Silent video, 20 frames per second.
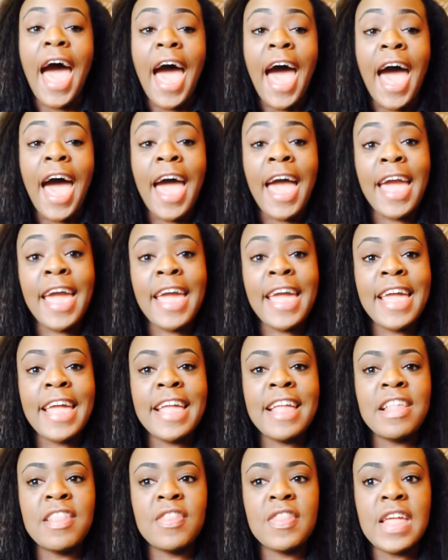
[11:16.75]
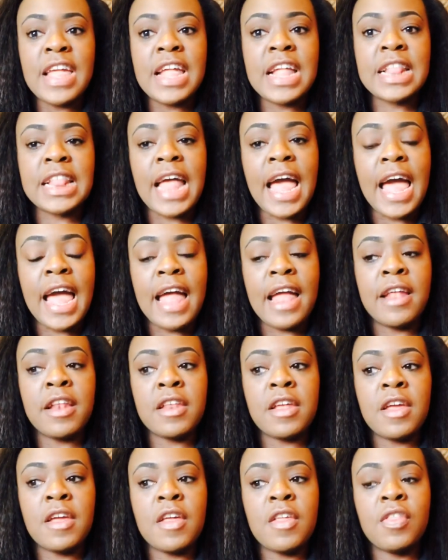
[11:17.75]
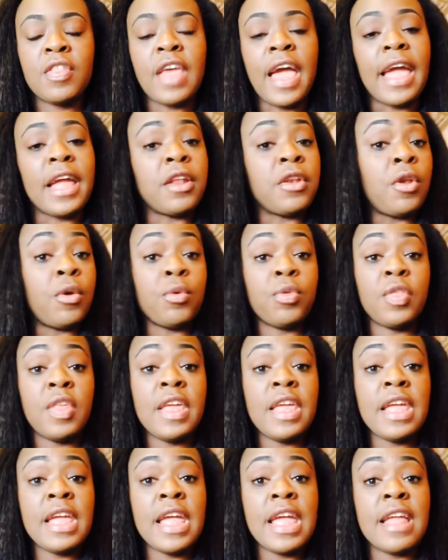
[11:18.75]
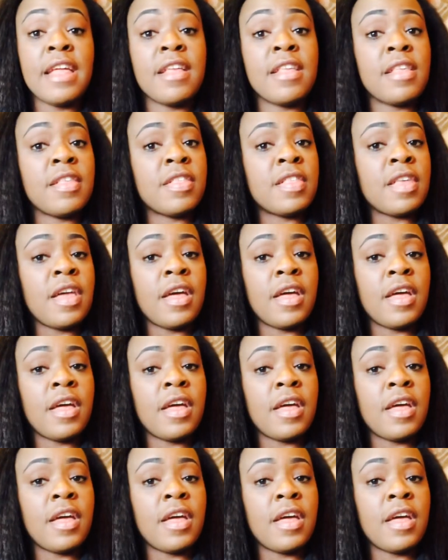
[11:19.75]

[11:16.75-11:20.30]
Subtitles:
I think that diagnosing is